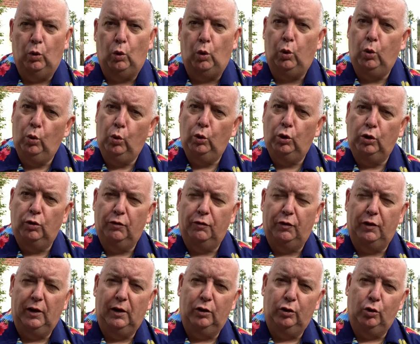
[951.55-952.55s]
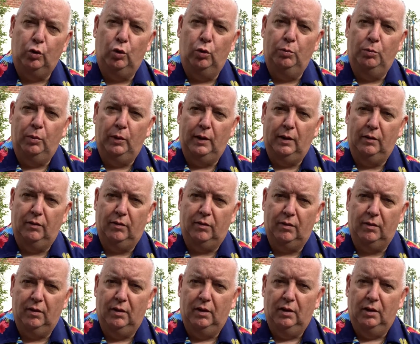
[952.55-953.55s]
Who do you feel at home with?
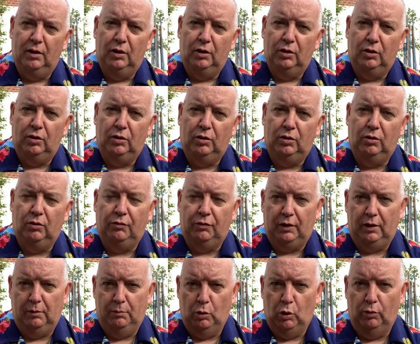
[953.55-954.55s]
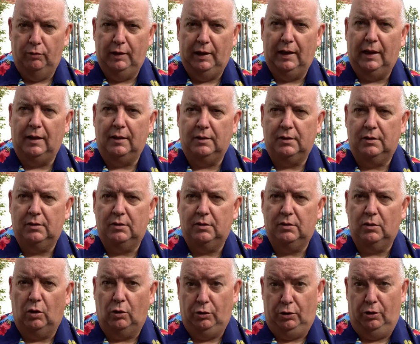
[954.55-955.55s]
Do you feel more relaxed
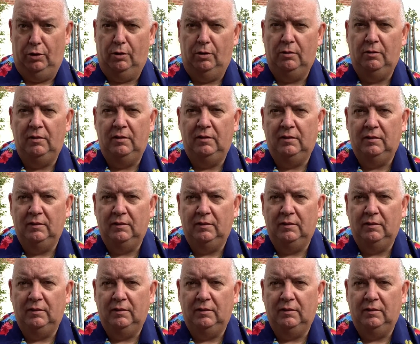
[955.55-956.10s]
on your own?